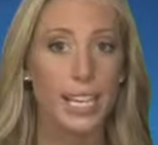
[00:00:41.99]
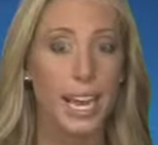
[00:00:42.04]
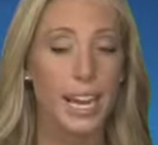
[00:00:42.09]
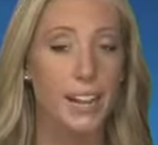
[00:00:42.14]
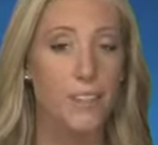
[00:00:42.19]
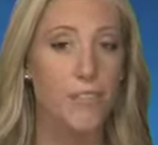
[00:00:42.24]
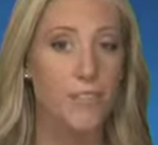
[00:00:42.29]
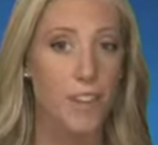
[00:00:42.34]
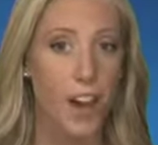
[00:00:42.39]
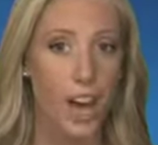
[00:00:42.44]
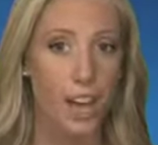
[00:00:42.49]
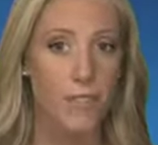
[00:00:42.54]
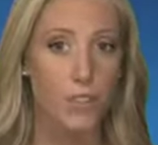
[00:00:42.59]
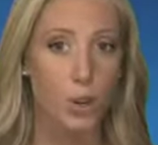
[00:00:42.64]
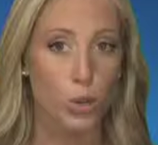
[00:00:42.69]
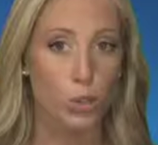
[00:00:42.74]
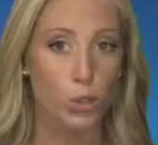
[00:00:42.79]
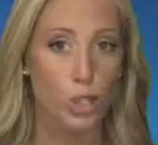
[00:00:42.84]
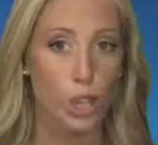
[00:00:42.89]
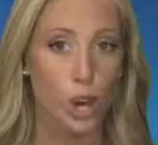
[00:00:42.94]
at a five
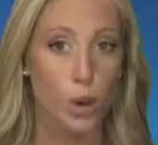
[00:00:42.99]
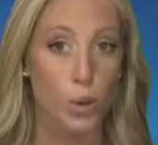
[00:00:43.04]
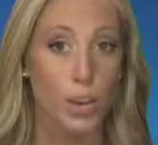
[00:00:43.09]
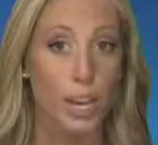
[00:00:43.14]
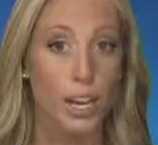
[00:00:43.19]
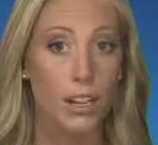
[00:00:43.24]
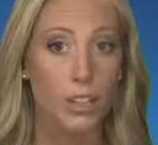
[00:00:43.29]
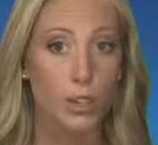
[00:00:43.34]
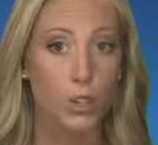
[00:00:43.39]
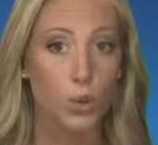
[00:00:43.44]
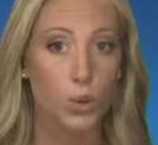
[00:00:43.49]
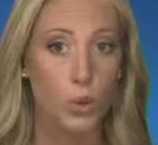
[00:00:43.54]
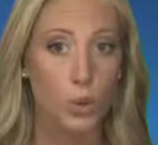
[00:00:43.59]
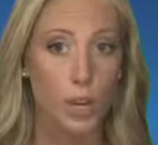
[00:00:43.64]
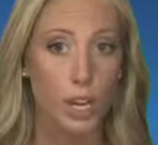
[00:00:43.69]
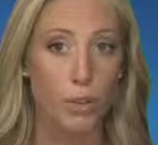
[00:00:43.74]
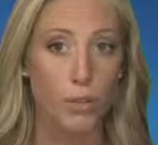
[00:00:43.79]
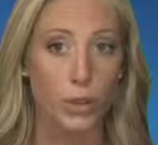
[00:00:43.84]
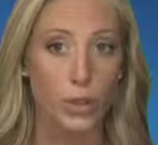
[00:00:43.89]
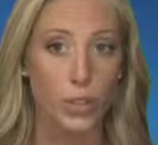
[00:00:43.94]
year low,
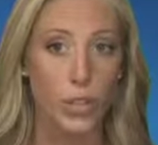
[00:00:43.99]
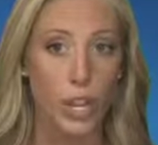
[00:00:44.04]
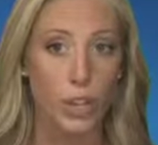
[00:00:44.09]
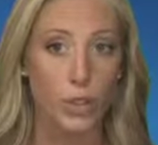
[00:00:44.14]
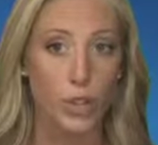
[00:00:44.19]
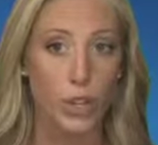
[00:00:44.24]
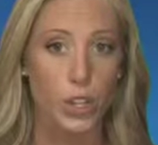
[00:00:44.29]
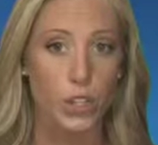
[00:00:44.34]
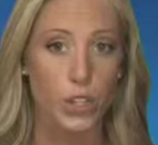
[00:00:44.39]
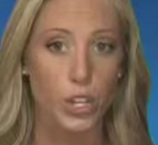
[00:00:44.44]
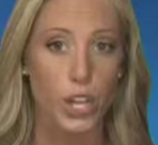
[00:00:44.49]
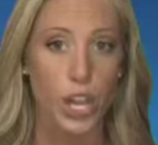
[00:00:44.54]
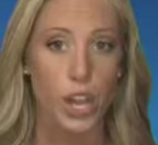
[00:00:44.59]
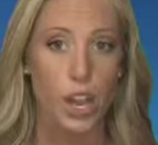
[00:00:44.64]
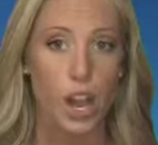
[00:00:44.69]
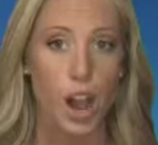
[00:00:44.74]
excluding recessions,